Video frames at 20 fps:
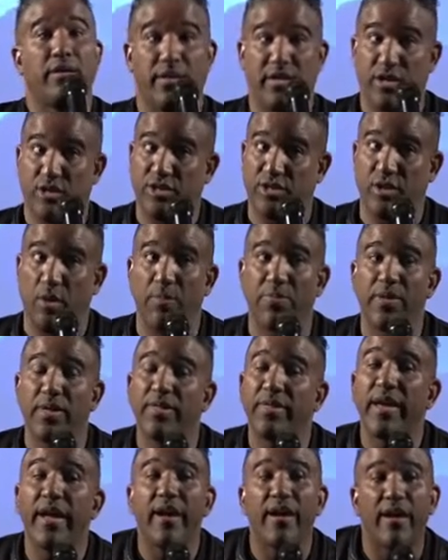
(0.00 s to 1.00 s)
there's
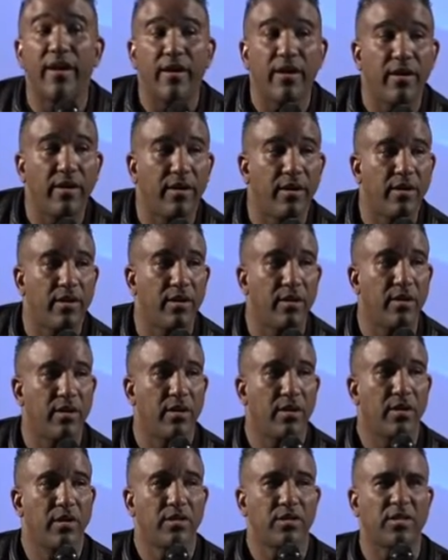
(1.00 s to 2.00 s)
something there.
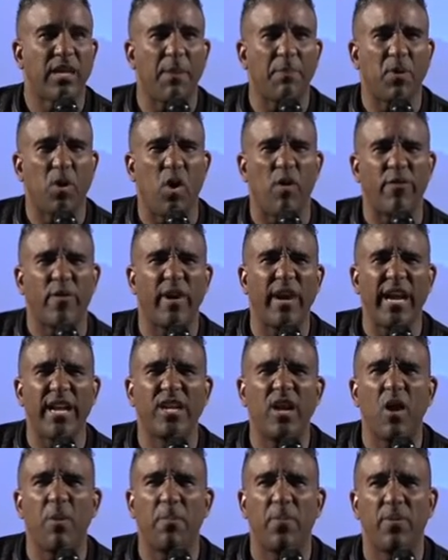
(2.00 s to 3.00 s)
Stop covering
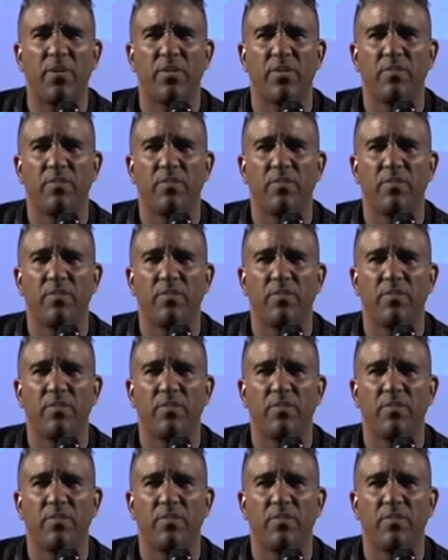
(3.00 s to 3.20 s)
it up.